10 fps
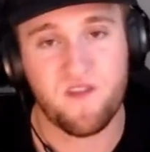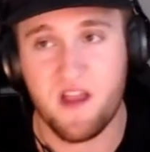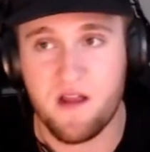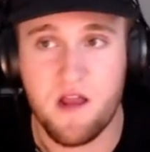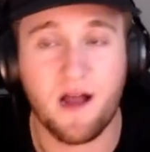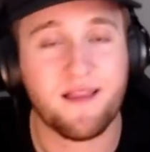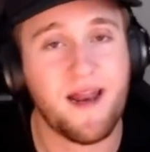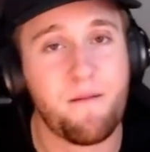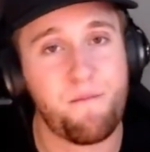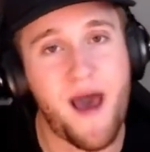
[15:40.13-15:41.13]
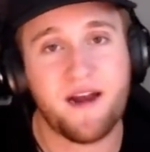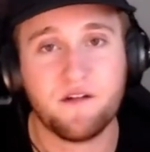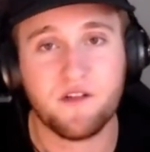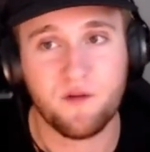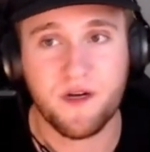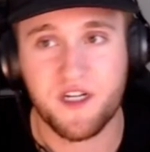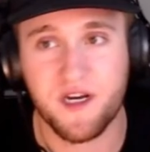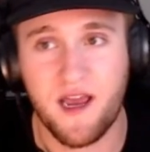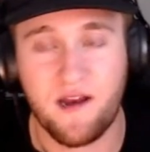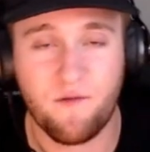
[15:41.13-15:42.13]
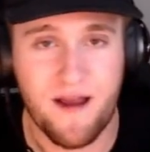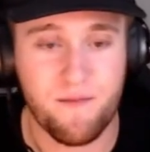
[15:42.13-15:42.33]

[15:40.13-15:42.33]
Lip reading: not that it matters too much again, right?